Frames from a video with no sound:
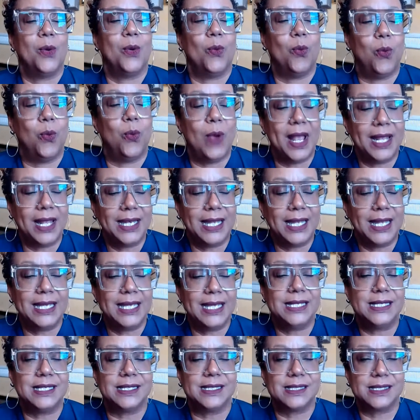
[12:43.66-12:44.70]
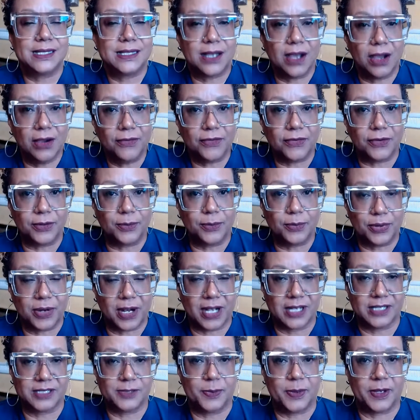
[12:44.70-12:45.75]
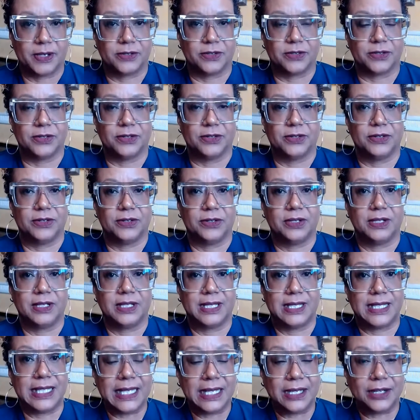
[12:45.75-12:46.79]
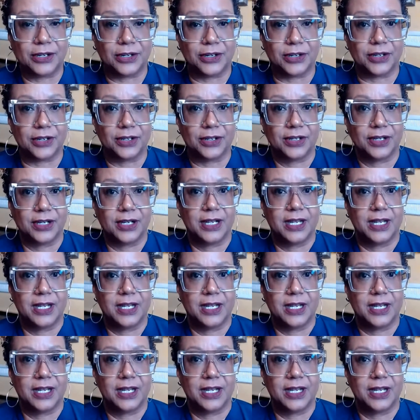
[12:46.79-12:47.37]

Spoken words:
When he discovered Prospector Theater